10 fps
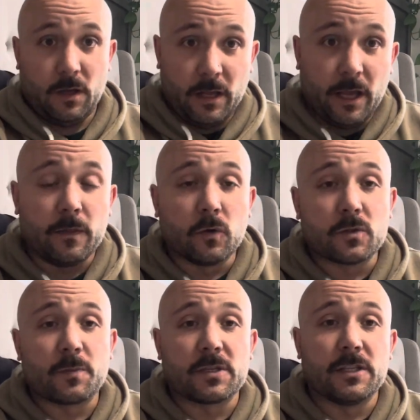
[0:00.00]
in those
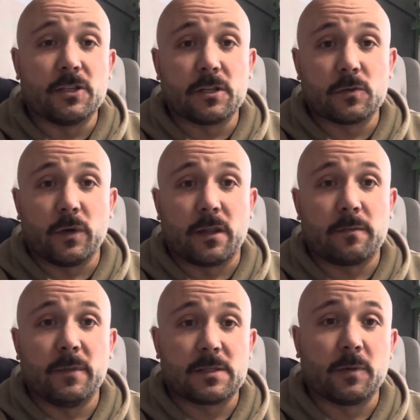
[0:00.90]
procedures with
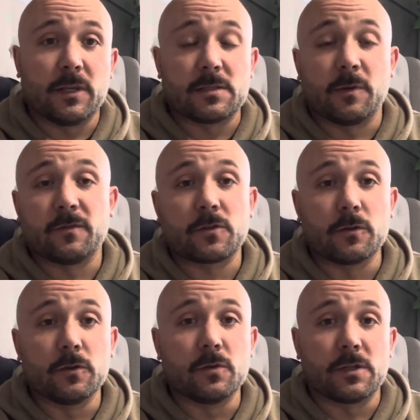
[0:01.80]
misplacement of screws